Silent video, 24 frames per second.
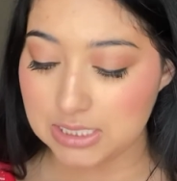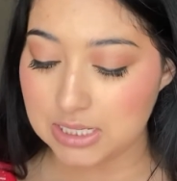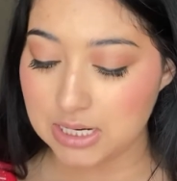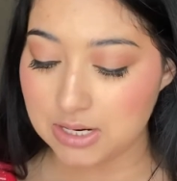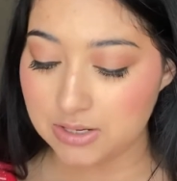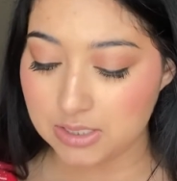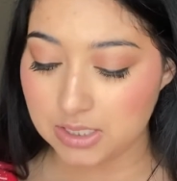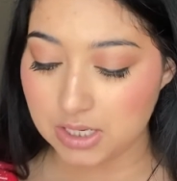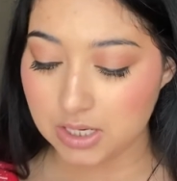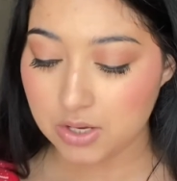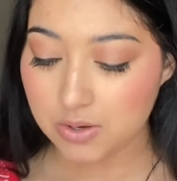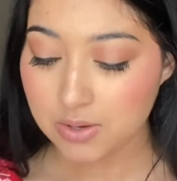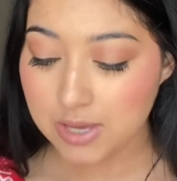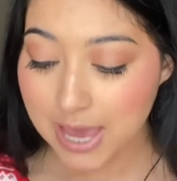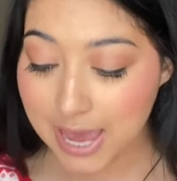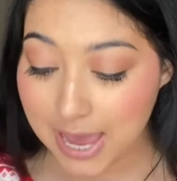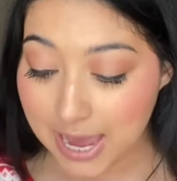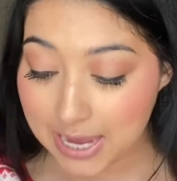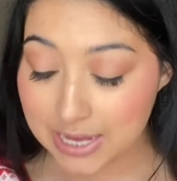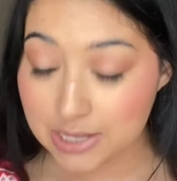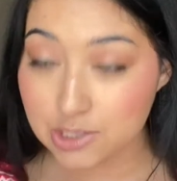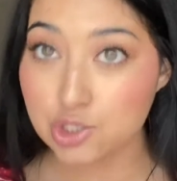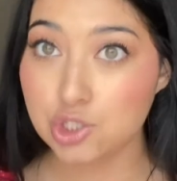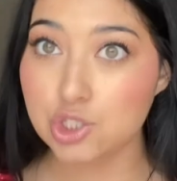And I was like,
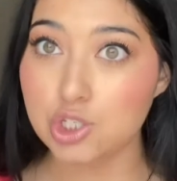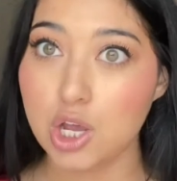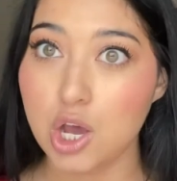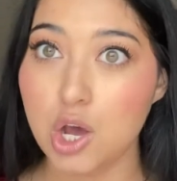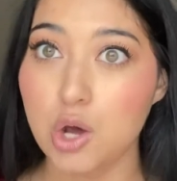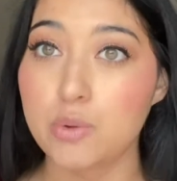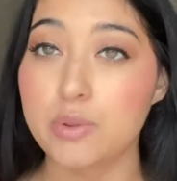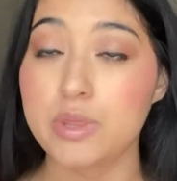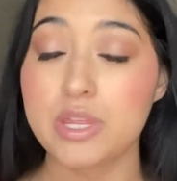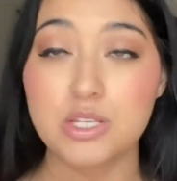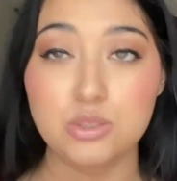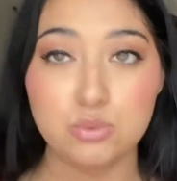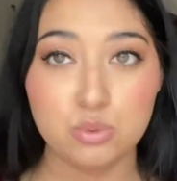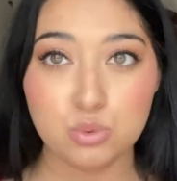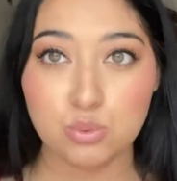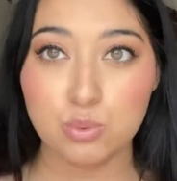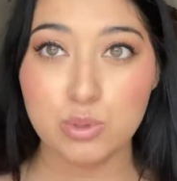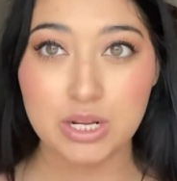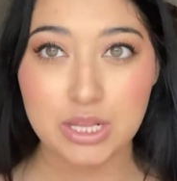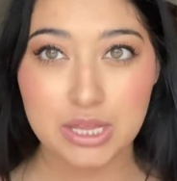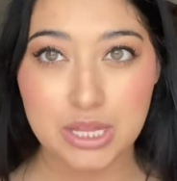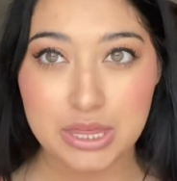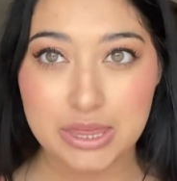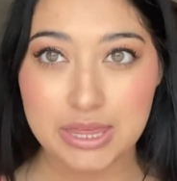okay, so this was one
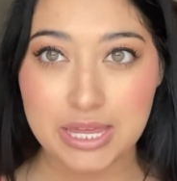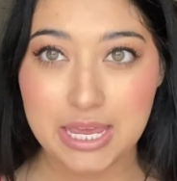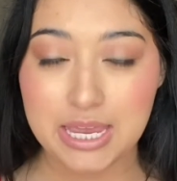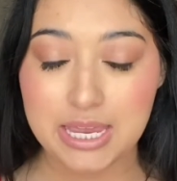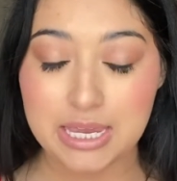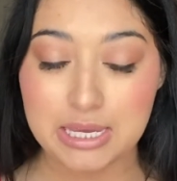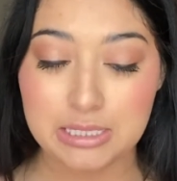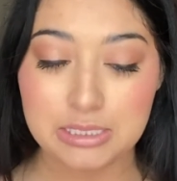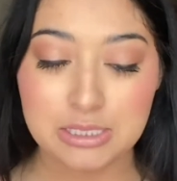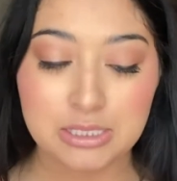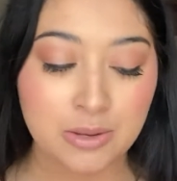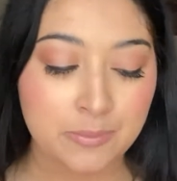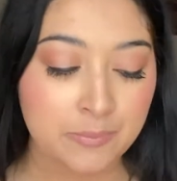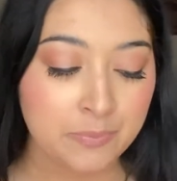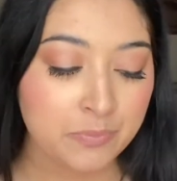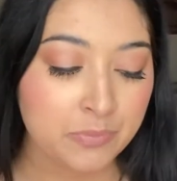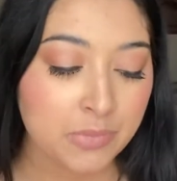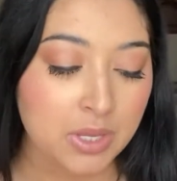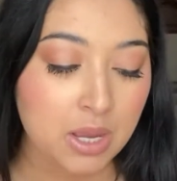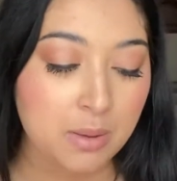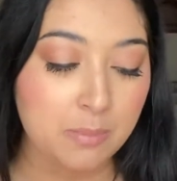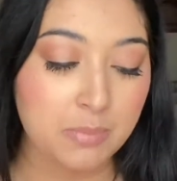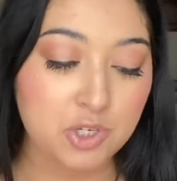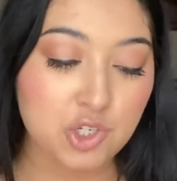of the things,
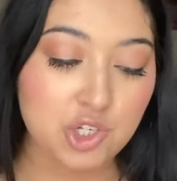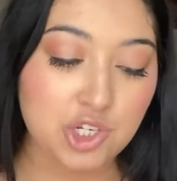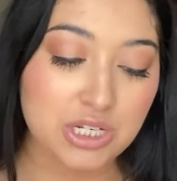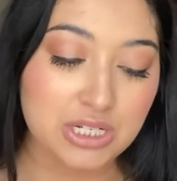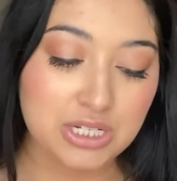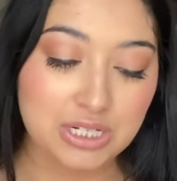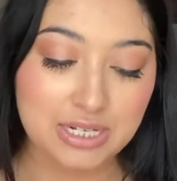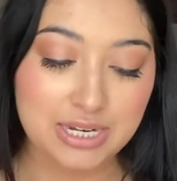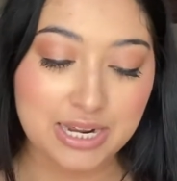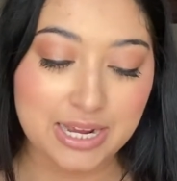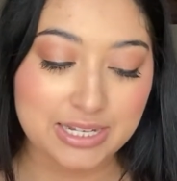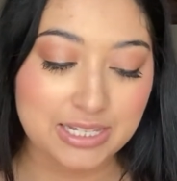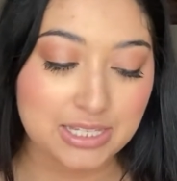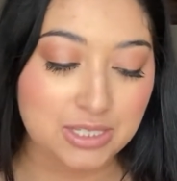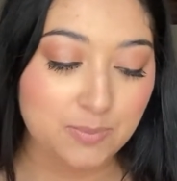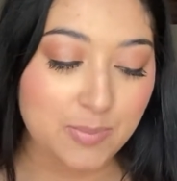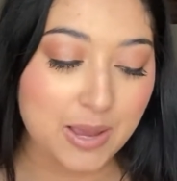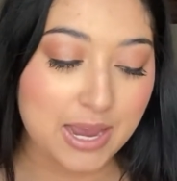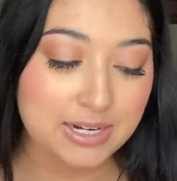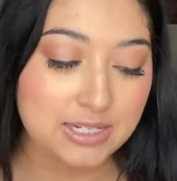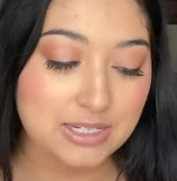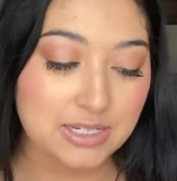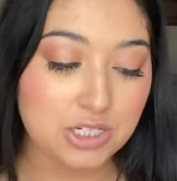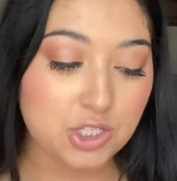but she didn't
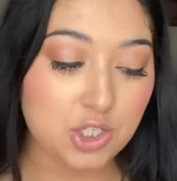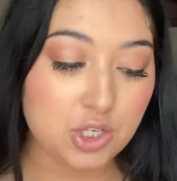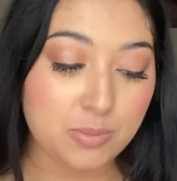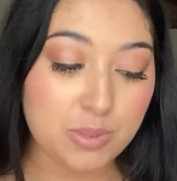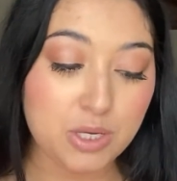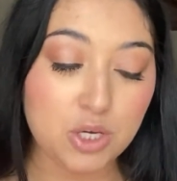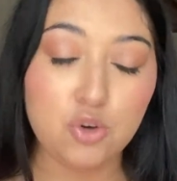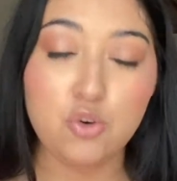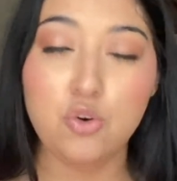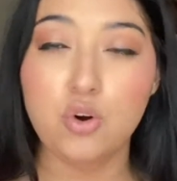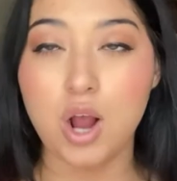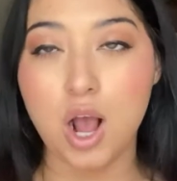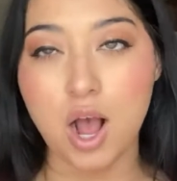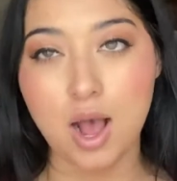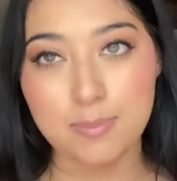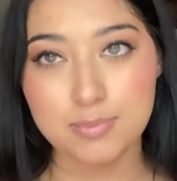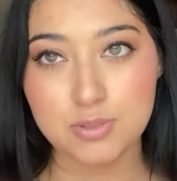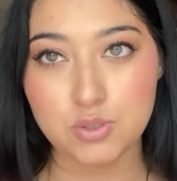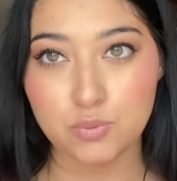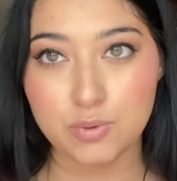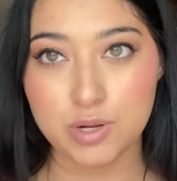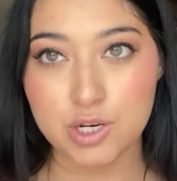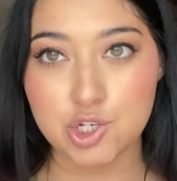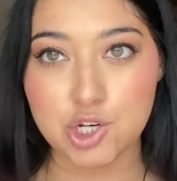expect it to be cropped,
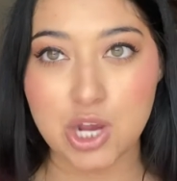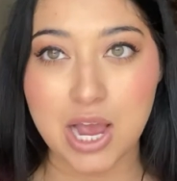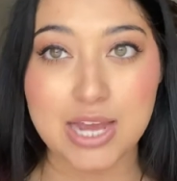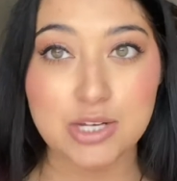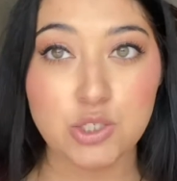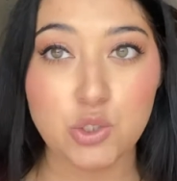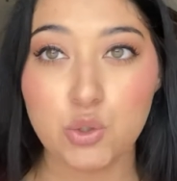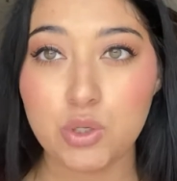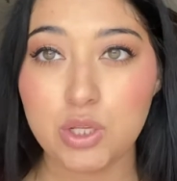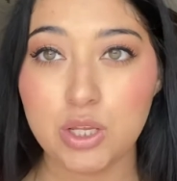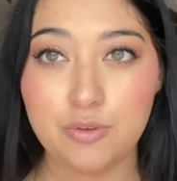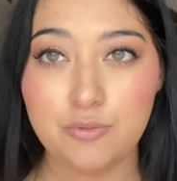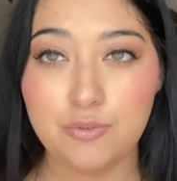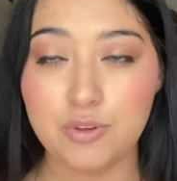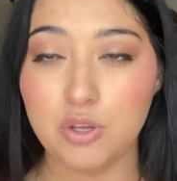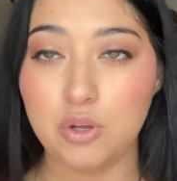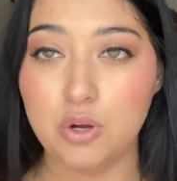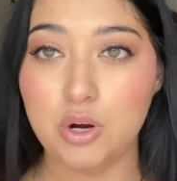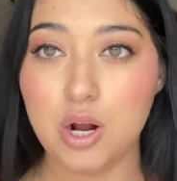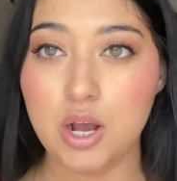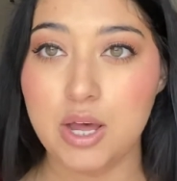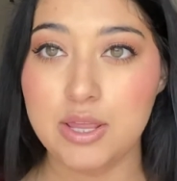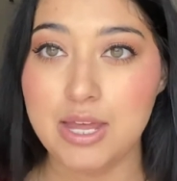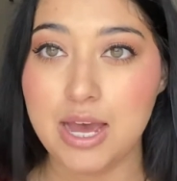which I totally feel
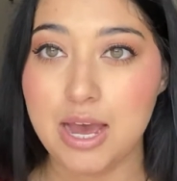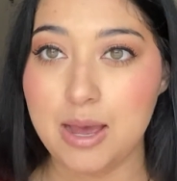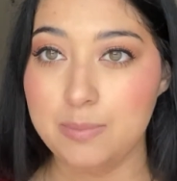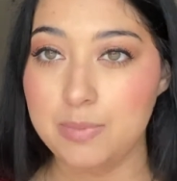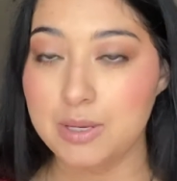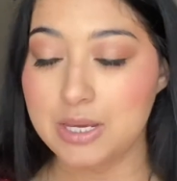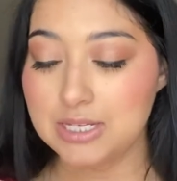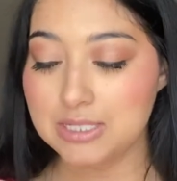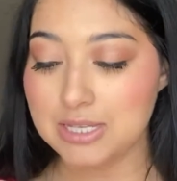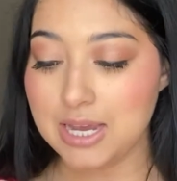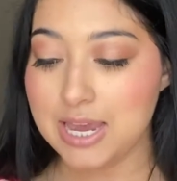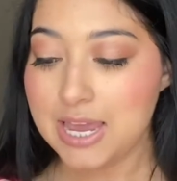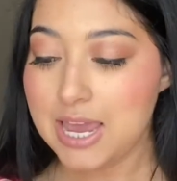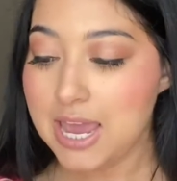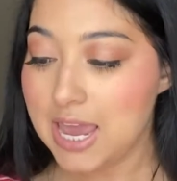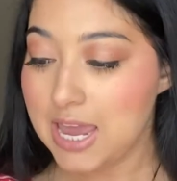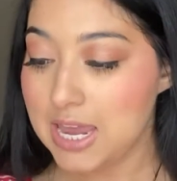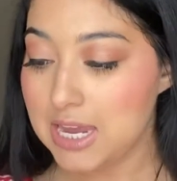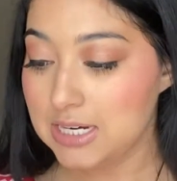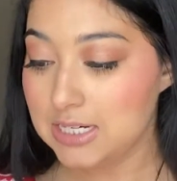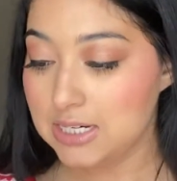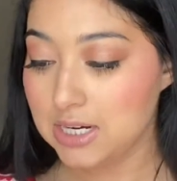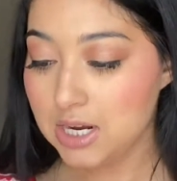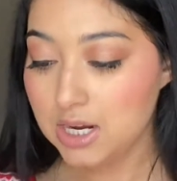her on that because I
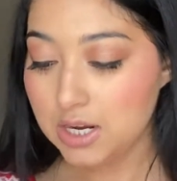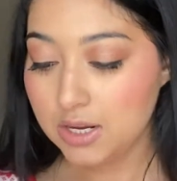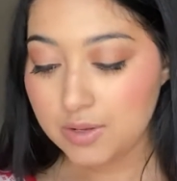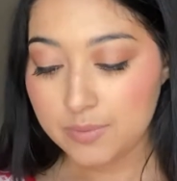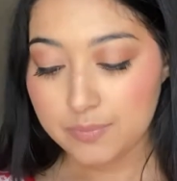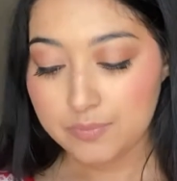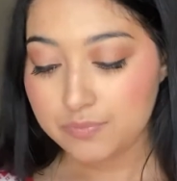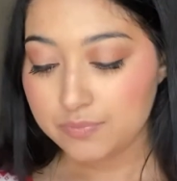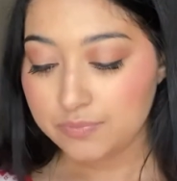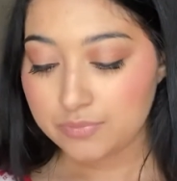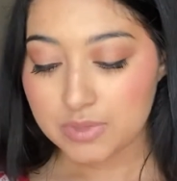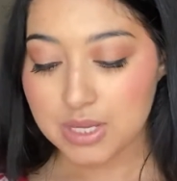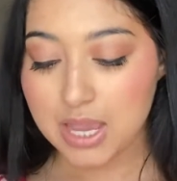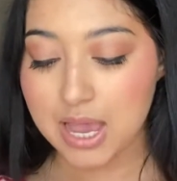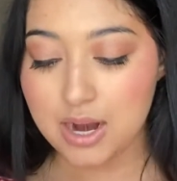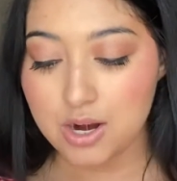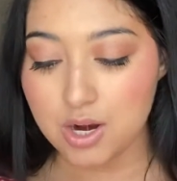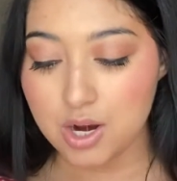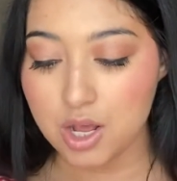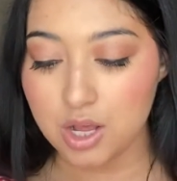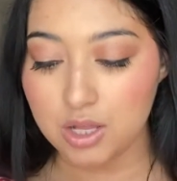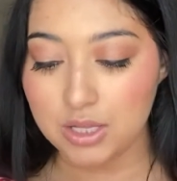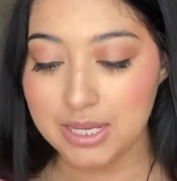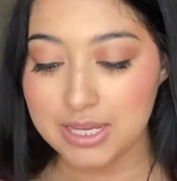hate I
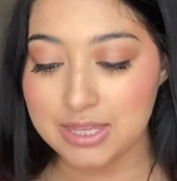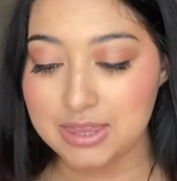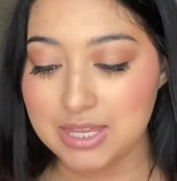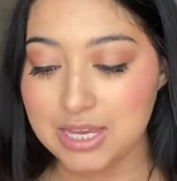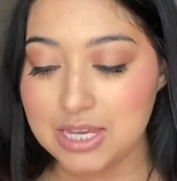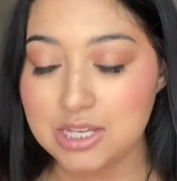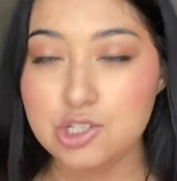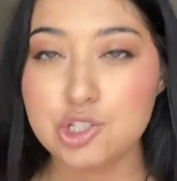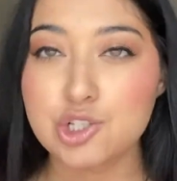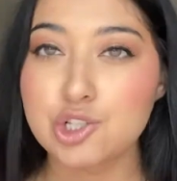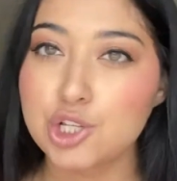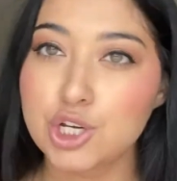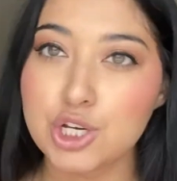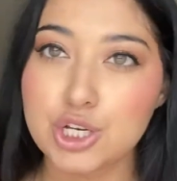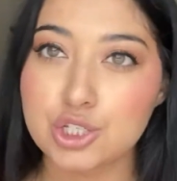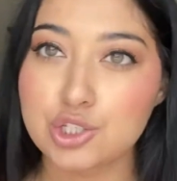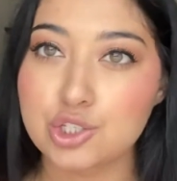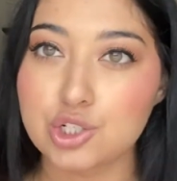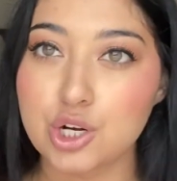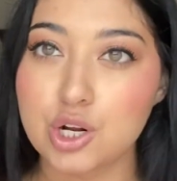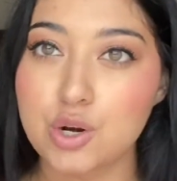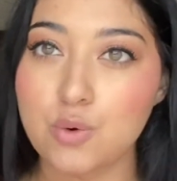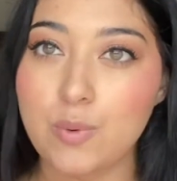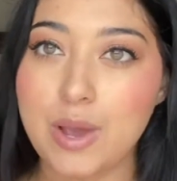don't know, like things look a
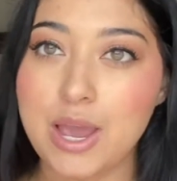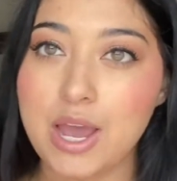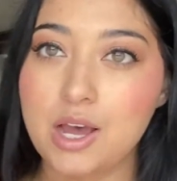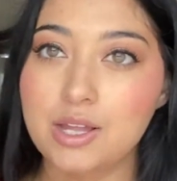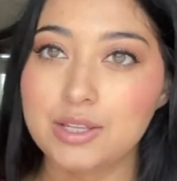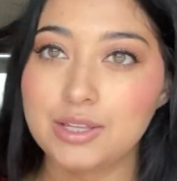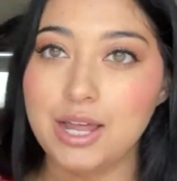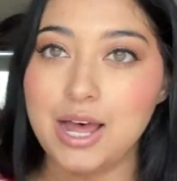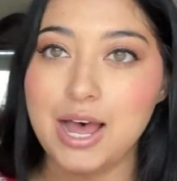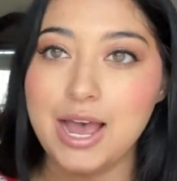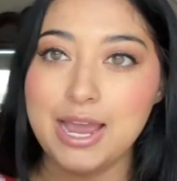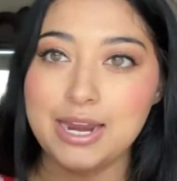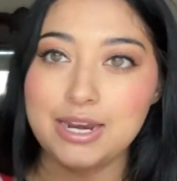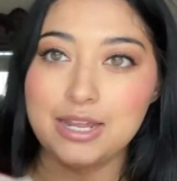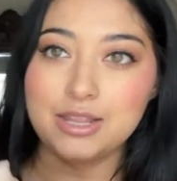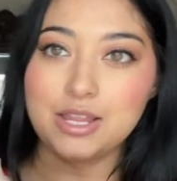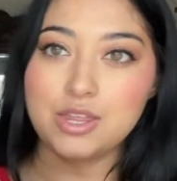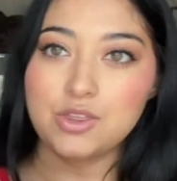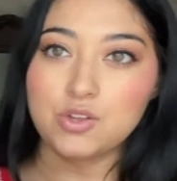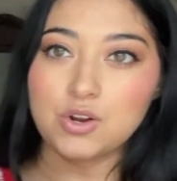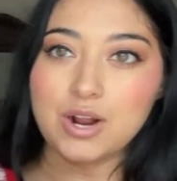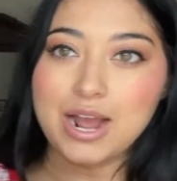certain way online and then they're